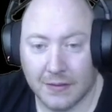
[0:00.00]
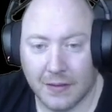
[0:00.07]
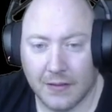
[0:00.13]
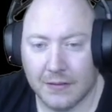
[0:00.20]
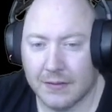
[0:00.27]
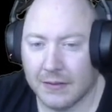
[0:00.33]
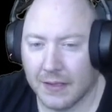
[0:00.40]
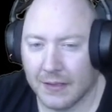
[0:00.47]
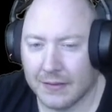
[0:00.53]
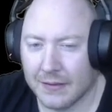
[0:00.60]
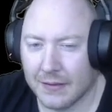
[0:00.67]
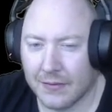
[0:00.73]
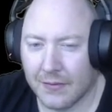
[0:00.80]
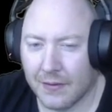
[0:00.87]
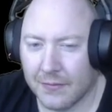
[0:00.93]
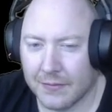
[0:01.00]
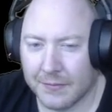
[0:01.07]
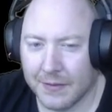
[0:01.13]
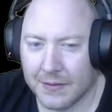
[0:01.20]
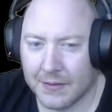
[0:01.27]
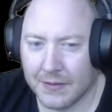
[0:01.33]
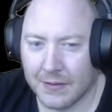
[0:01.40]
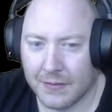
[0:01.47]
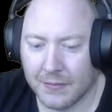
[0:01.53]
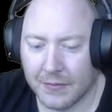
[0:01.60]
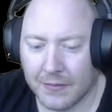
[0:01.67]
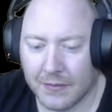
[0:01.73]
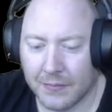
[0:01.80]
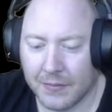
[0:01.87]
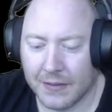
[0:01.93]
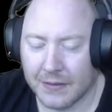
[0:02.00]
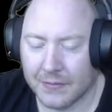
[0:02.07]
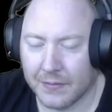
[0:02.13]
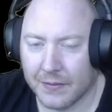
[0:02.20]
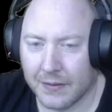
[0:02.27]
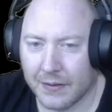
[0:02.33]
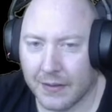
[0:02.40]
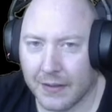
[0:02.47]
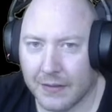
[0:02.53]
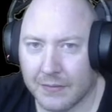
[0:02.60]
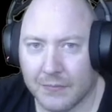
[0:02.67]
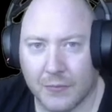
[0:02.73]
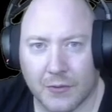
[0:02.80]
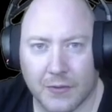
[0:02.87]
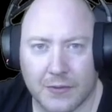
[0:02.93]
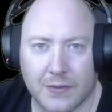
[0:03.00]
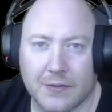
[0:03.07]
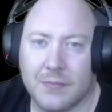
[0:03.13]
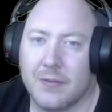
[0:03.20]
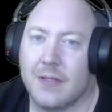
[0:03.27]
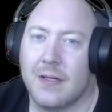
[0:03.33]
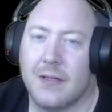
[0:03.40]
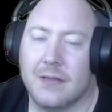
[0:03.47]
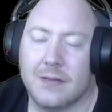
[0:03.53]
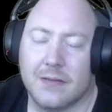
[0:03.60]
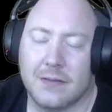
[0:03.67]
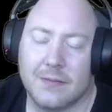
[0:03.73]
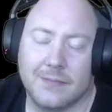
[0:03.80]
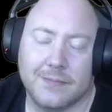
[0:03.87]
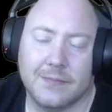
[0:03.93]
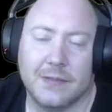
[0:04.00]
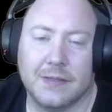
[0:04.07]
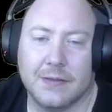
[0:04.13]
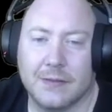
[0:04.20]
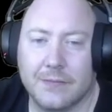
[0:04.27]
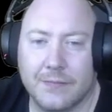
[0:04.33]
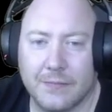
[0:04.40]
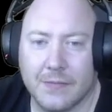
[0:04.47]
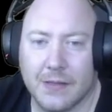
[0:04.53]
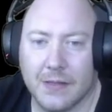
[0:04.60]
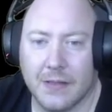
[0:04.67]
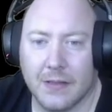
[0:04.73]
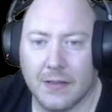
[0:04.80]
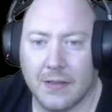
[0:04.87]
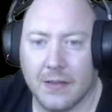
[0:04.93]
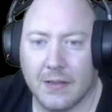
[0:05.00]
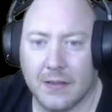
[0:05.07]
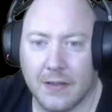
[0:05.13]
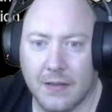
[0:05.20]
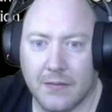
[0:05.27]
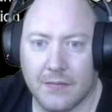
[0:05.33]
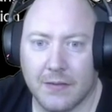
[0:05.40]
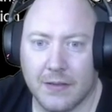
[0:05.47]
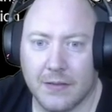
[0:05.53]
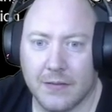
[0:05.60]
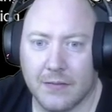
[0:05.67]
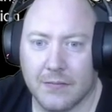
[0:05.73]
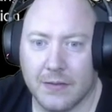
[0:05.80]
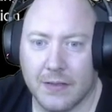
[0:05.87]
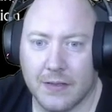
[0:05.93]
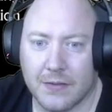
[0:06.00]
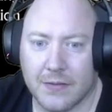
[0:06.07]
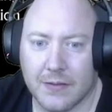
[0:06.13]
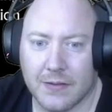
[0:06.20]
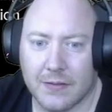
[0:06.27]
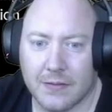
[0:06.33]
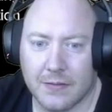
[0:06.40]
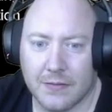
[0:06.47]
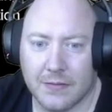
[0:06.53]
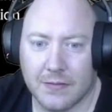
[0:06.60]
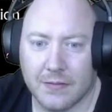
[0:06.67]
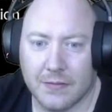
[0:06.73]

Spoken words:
Also, yeah, Ziggurat was mentioned about a place where you can get more in touch with gods or something. So, yeah, really good, really interesting.